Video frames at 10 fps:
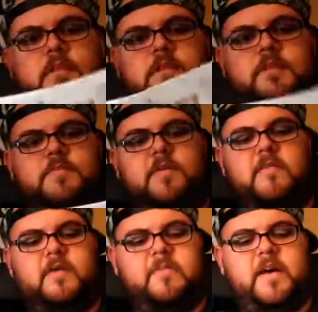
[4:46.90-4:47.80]
This is
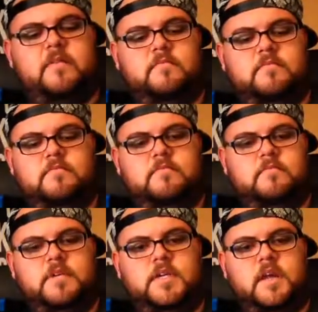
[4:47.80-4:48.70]
probably about
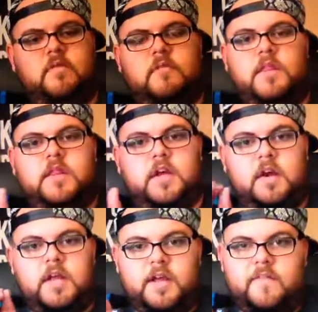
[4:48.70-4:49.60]

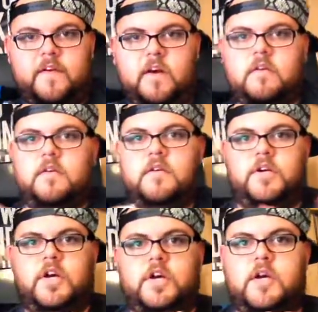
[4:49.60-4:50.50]
30 of our
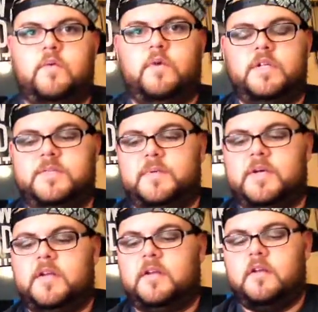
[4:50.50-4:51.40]
current ones,
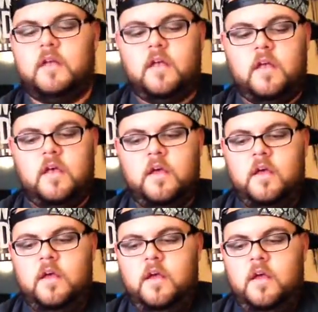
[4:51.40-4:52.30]
but
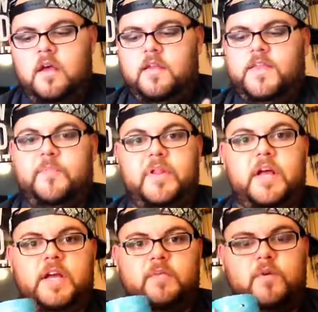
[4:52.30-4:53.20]
the
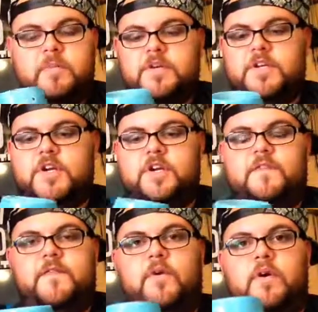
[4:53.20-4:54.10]
plug-in warmers are good
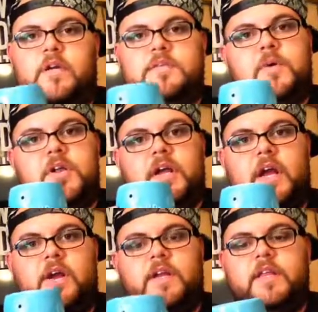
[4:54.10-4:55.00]
for a smaller
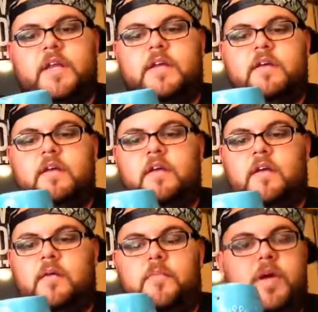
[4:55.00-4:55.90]
area, like
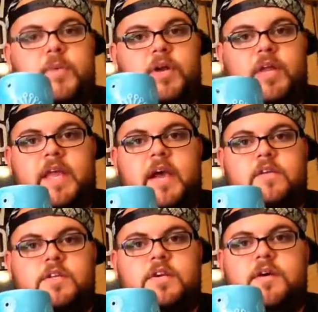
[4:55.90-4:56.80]
up on a
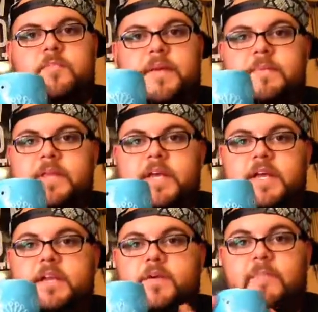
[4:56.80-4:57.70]
countertop, maybe
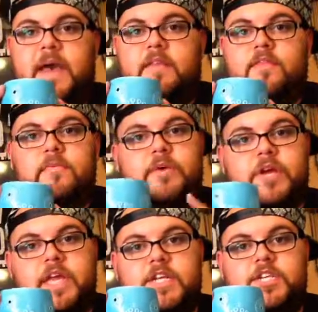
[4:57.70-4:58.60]
like in your bathroom or
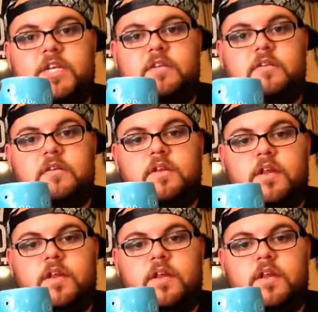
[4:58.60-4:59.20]
kitchen.